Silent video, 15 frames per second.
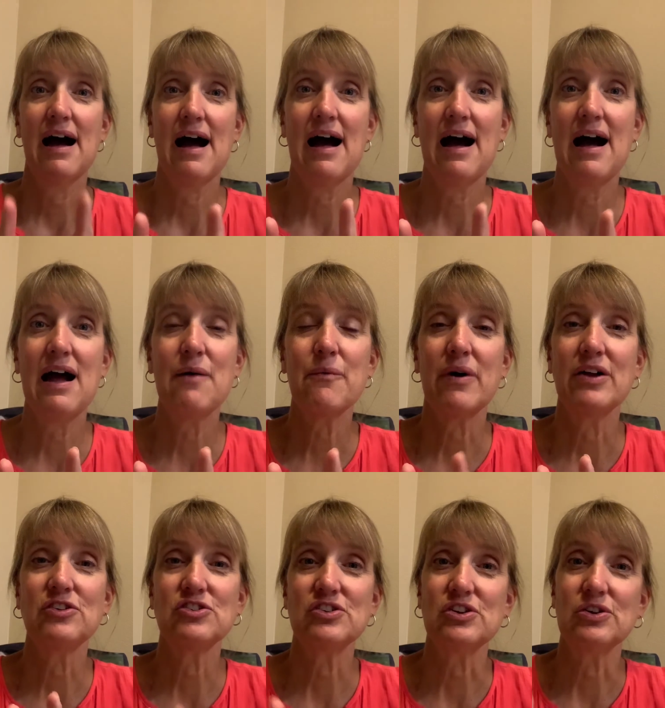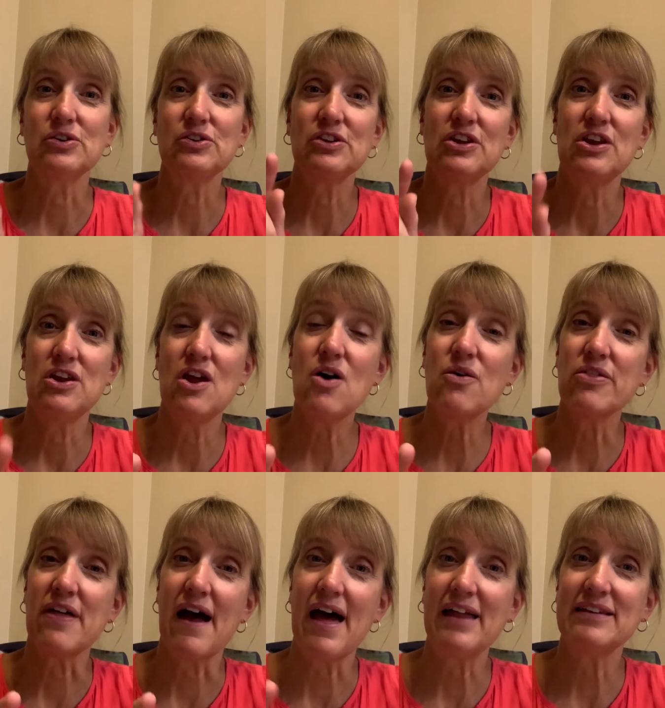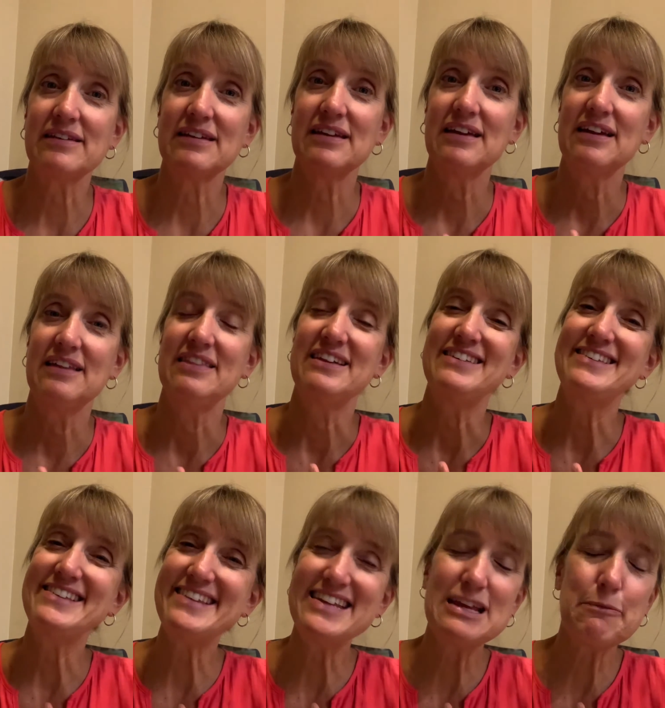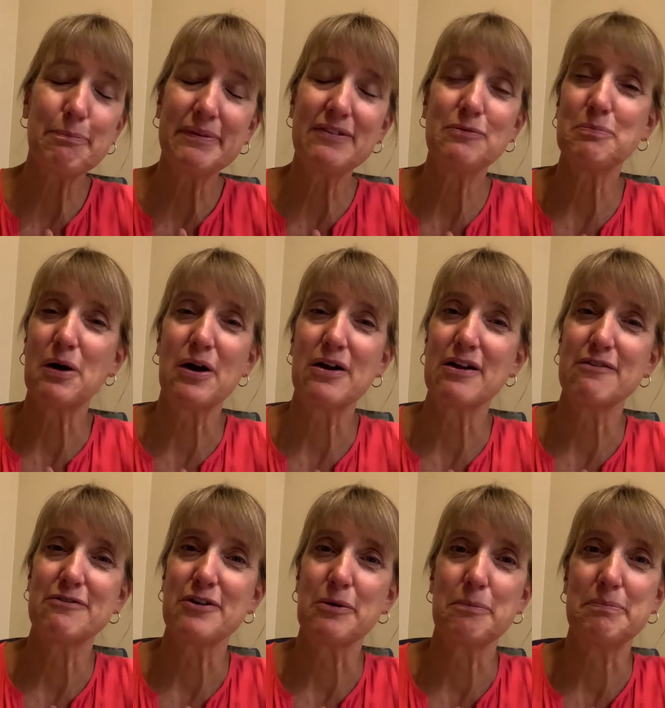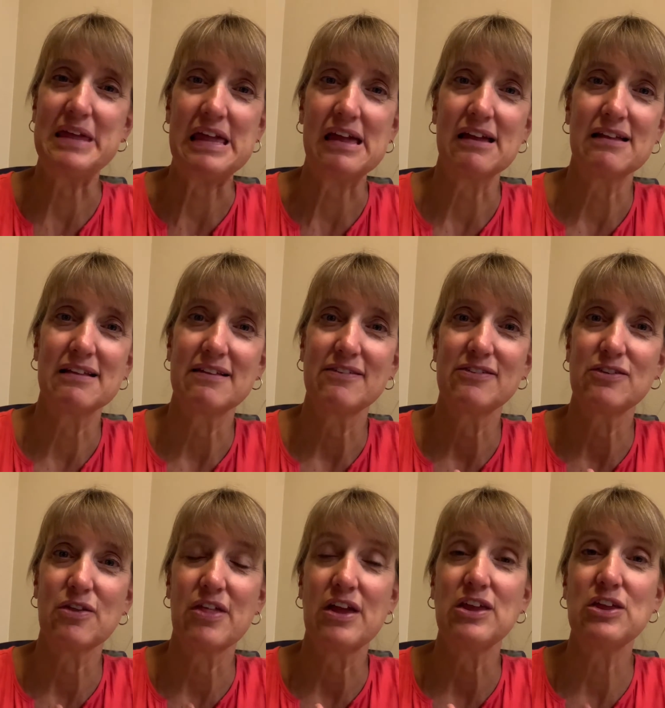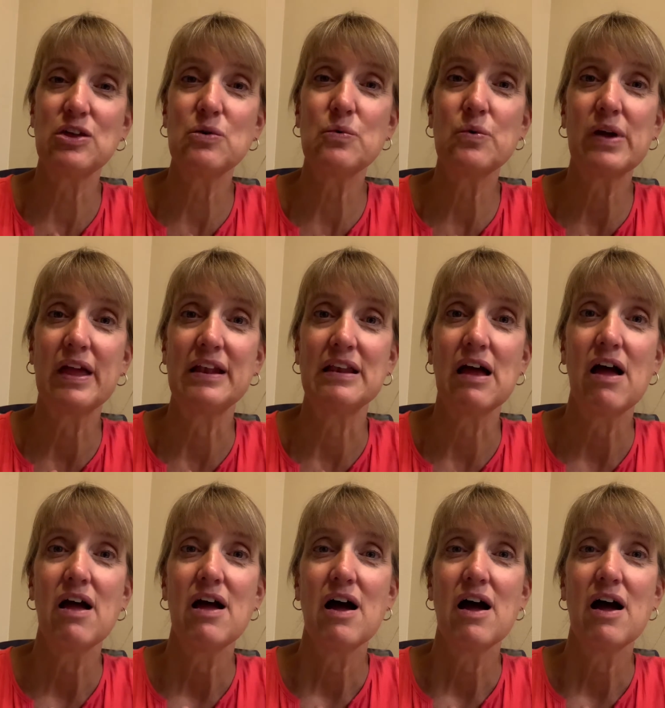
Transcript: I want you to know that in the deepest part of your being so that you can